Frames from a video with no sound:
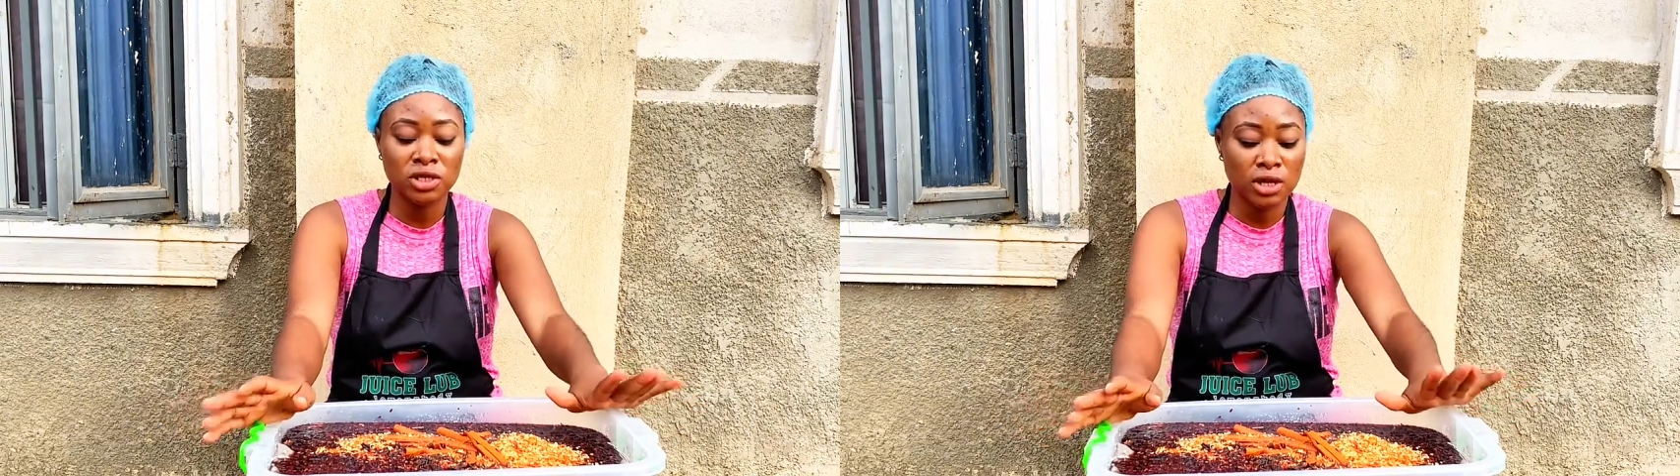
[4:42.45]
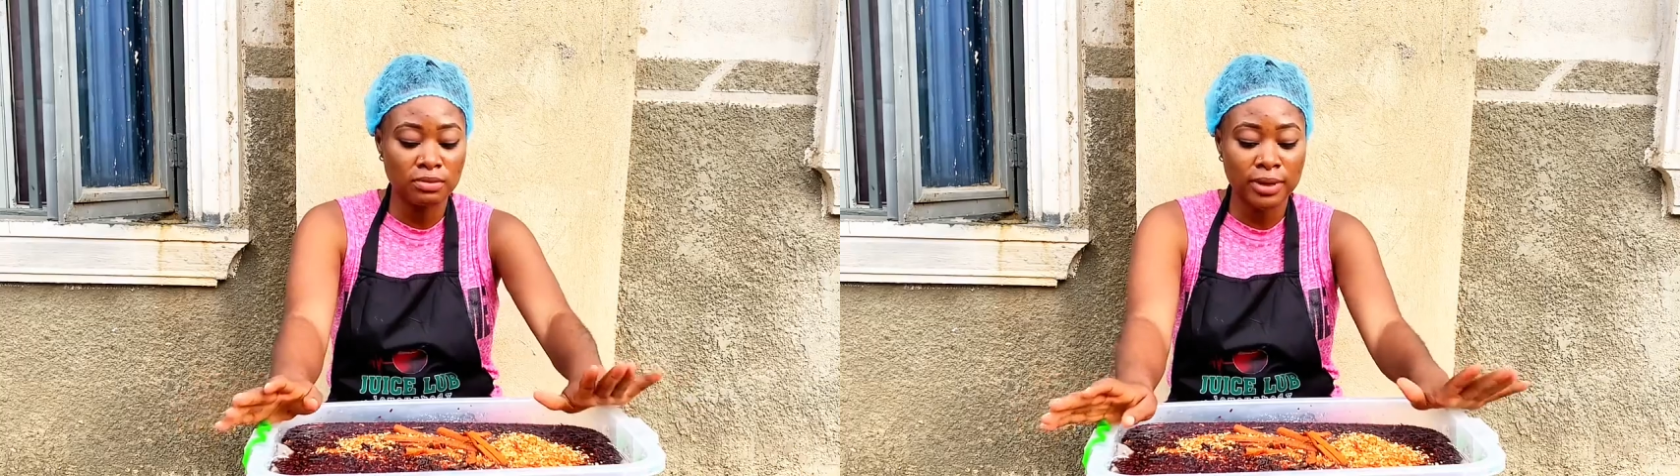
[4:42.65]

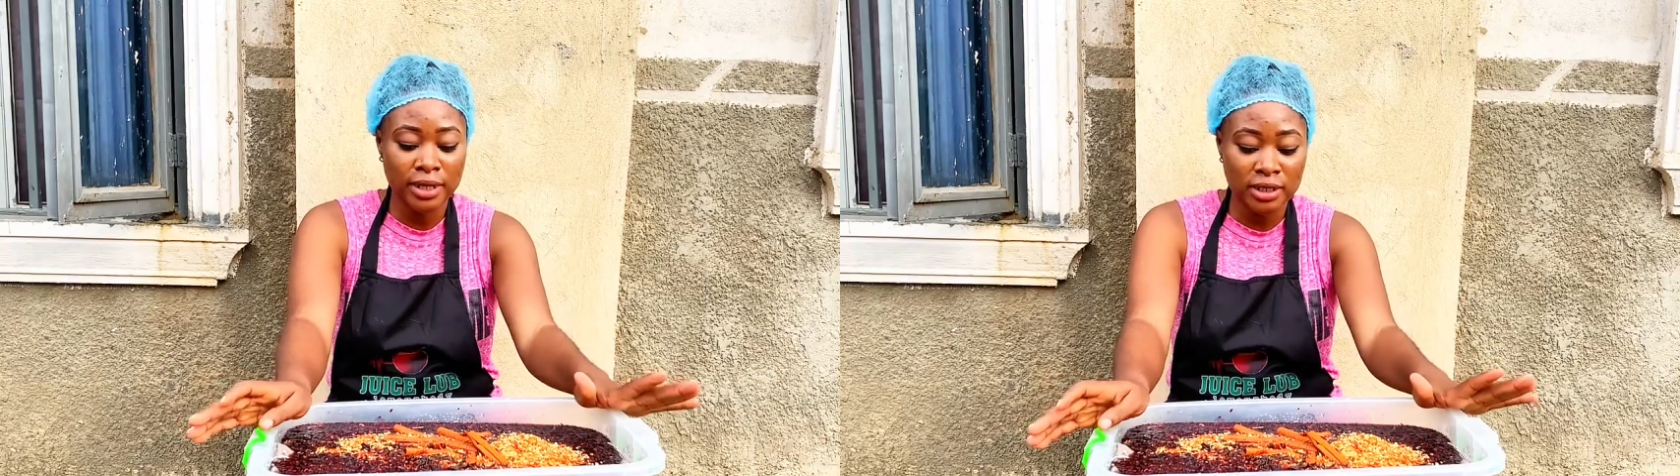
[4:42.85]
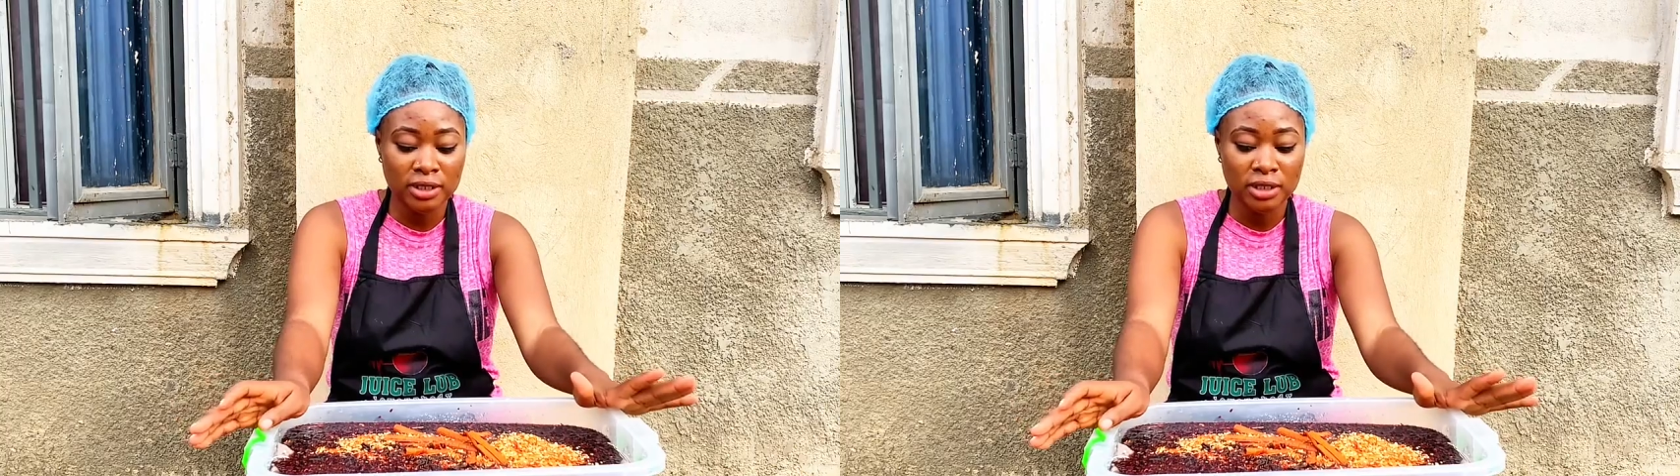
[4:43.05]
can buy
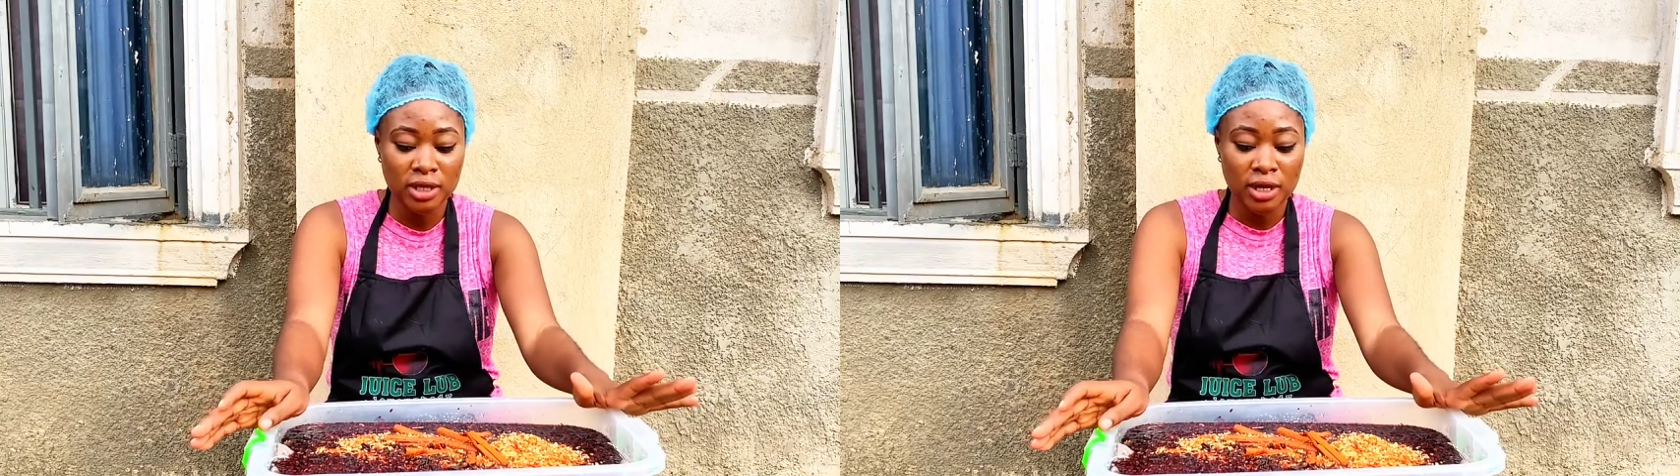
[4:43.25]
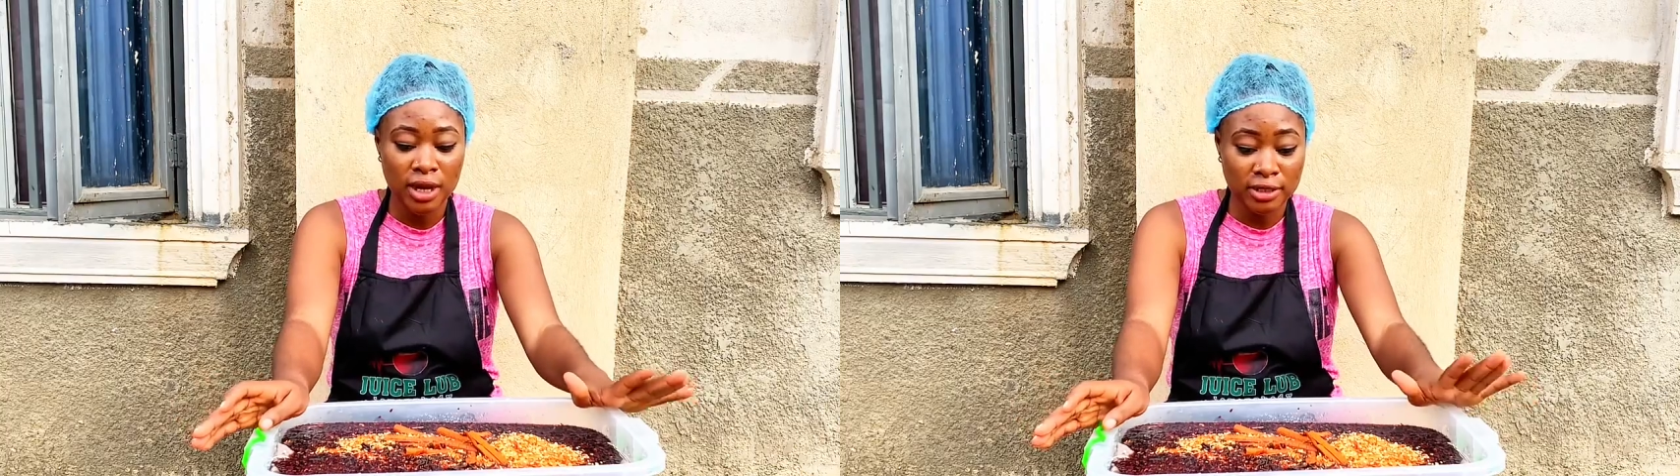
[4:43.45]
it
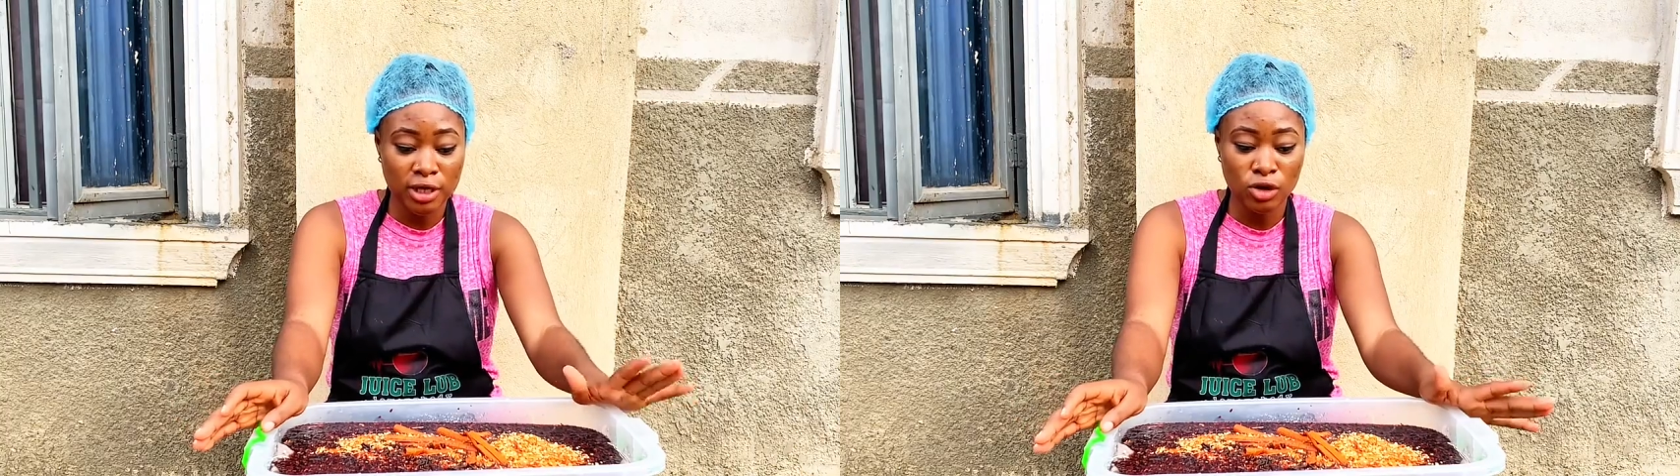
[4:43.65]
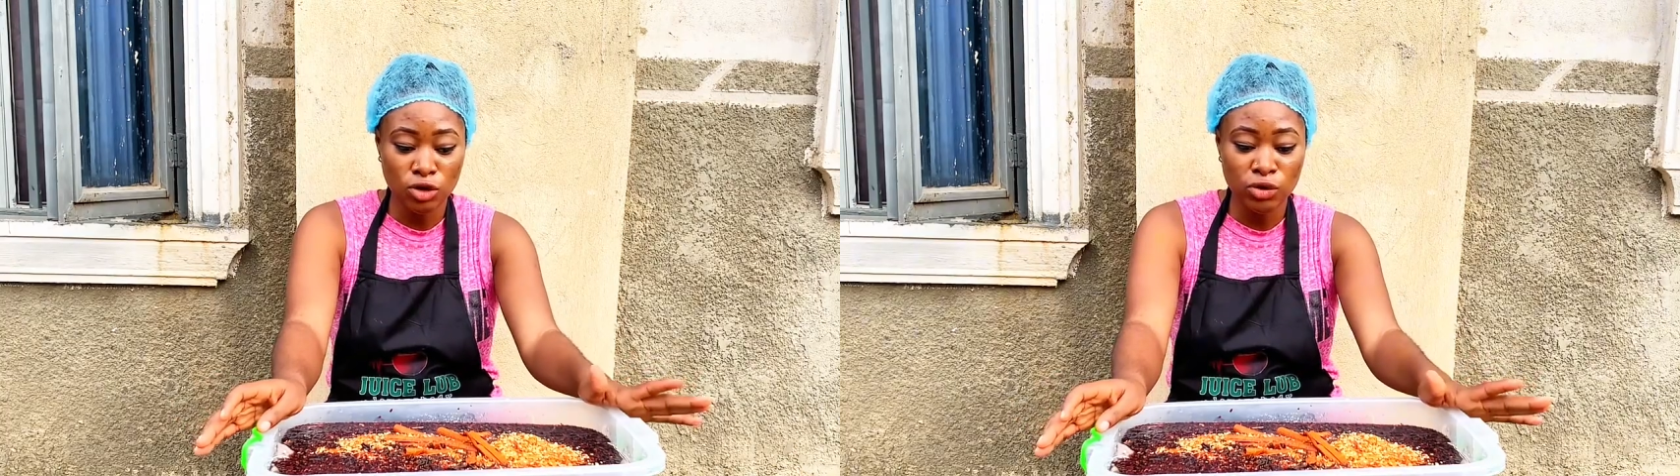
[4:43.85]
and they're
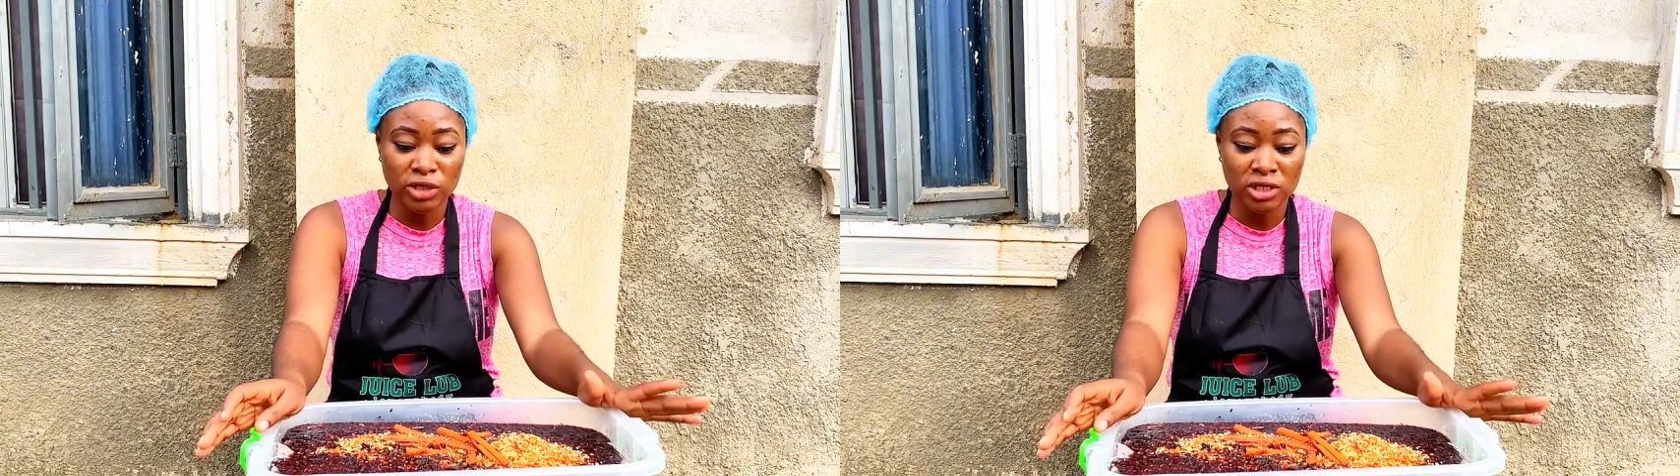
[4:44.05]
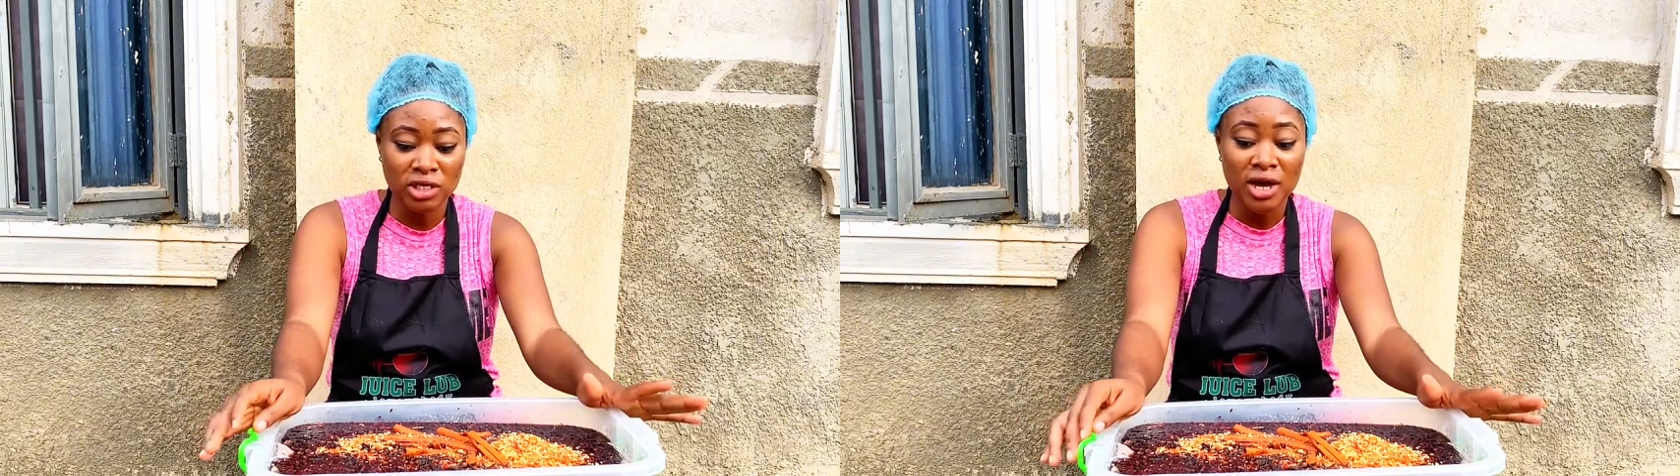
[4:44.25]
cool with it.